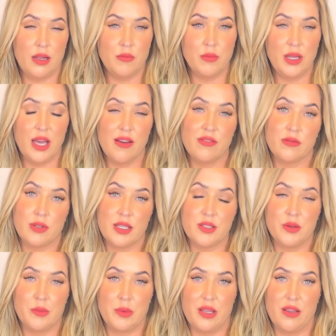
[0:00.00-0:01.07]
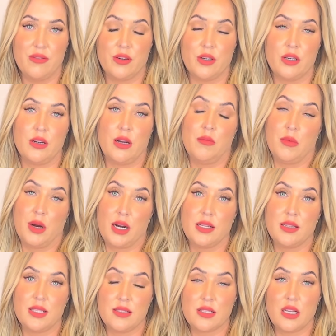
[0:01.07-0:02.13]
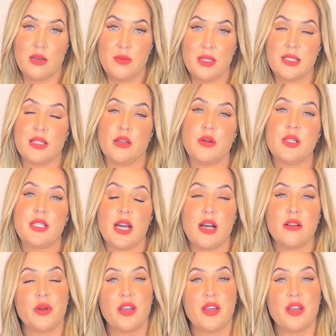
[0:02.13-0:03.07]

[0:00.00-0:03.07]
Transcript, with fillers: And we have a recipe for a market that's going to be slowing down.